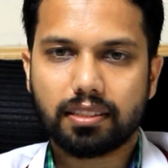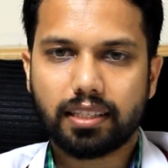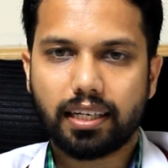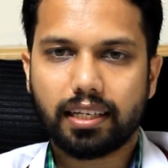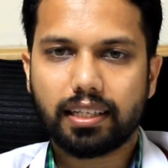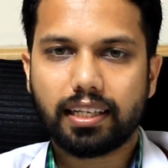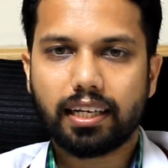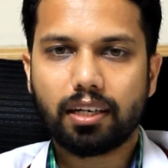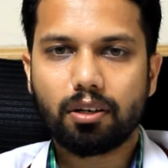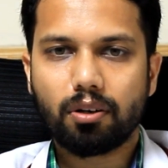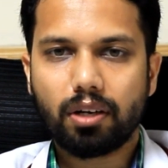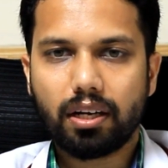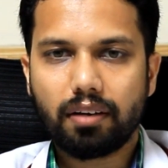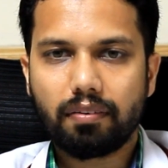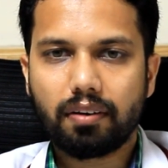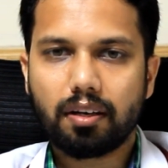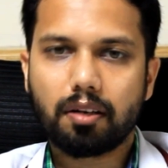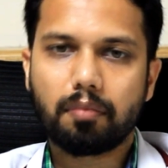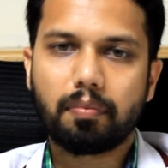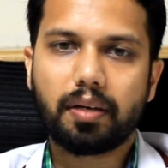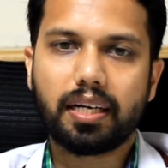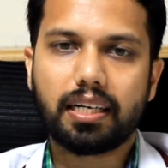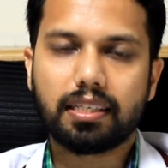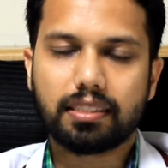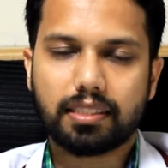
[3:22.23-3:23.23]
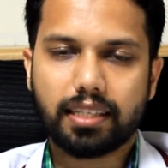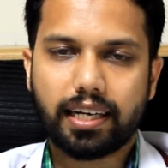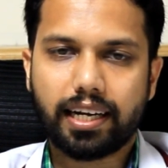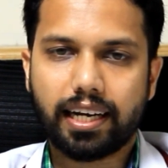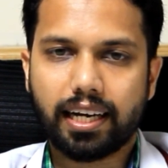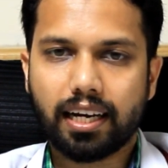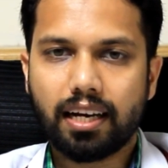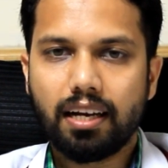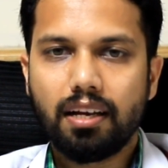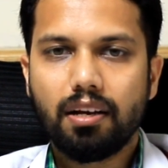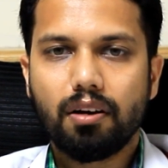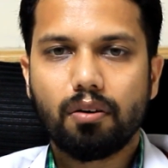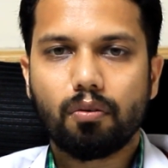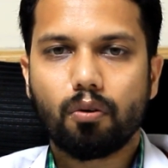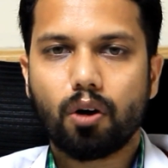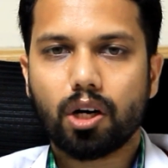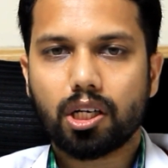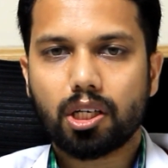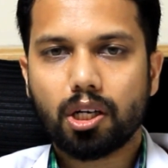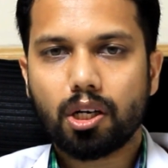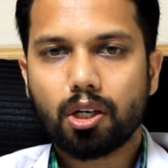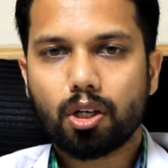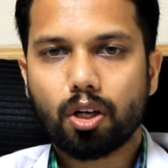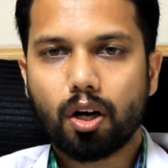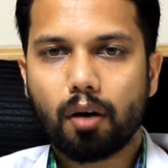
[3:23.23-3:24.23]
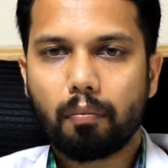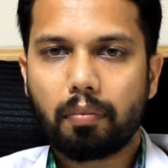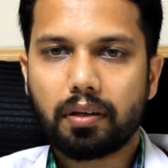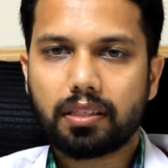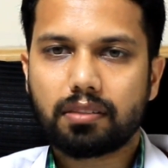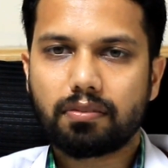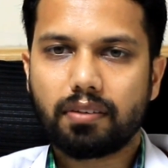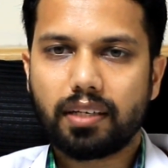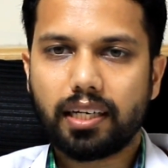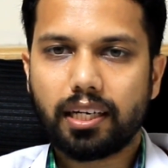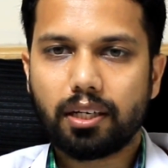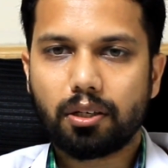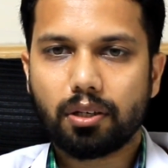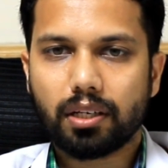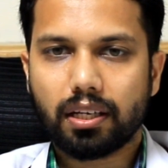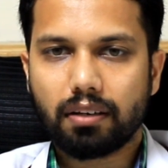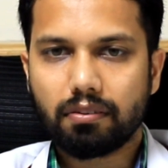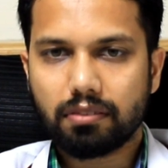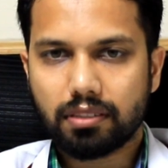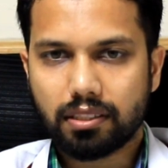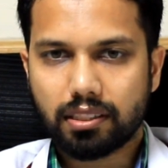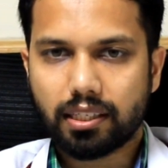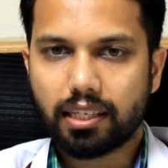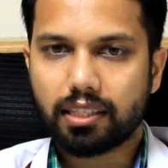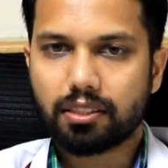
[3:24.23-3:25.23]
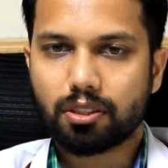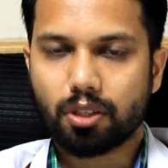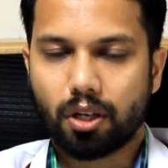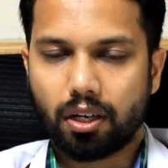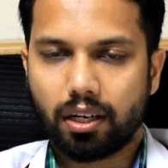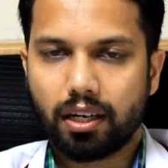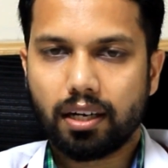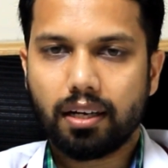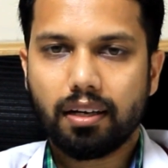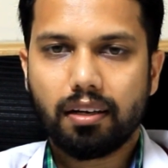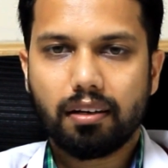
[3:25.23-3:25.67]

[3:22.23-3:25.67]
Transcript: and then only we will be deciding what all topics we need to give stress on.